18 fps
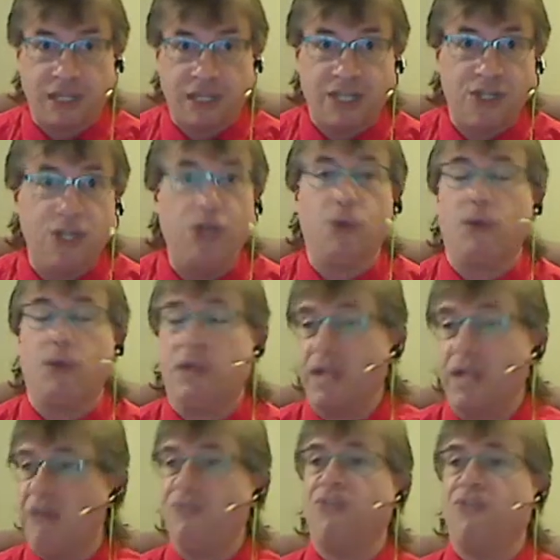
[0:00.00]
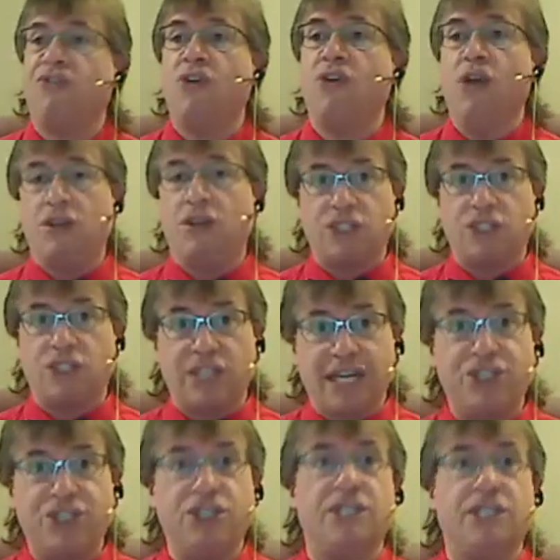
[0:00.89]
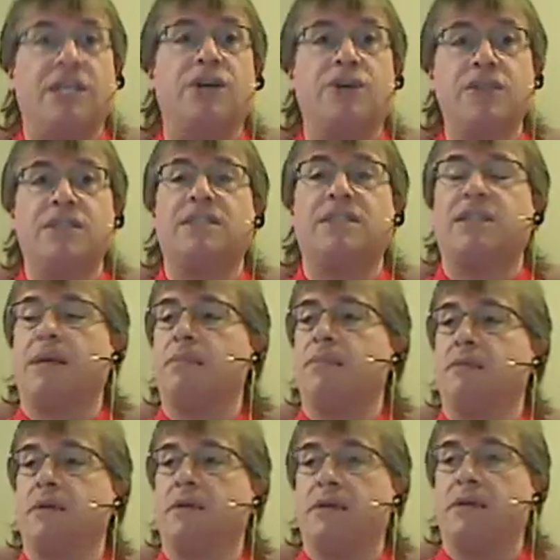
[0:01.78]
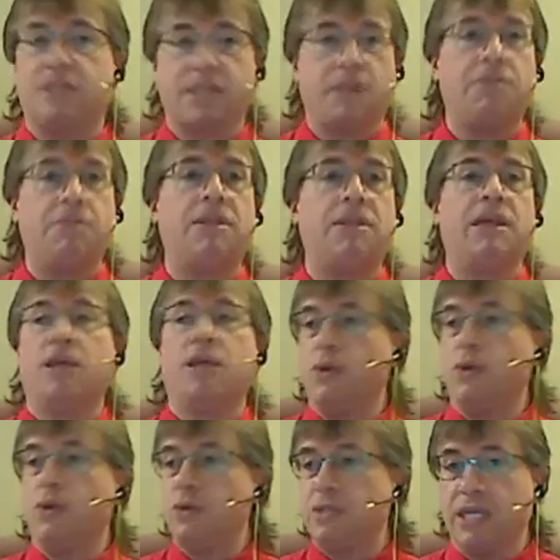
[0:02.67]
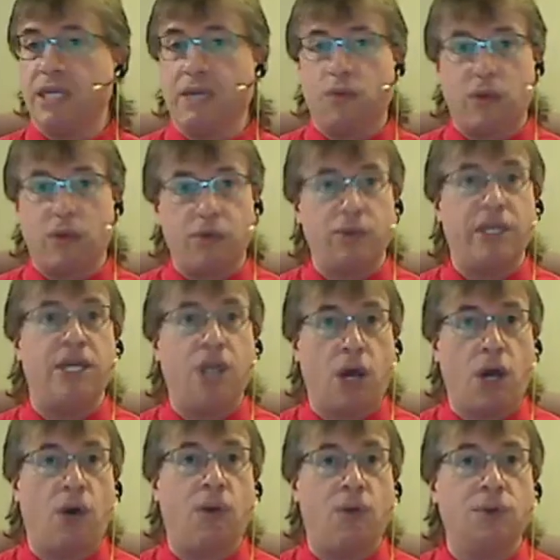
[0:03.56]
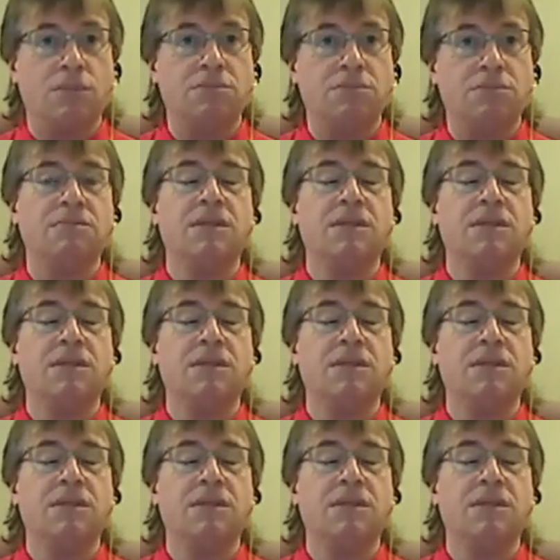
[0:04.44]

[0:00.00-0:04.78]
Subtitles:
new. Let's just engineering something using what we know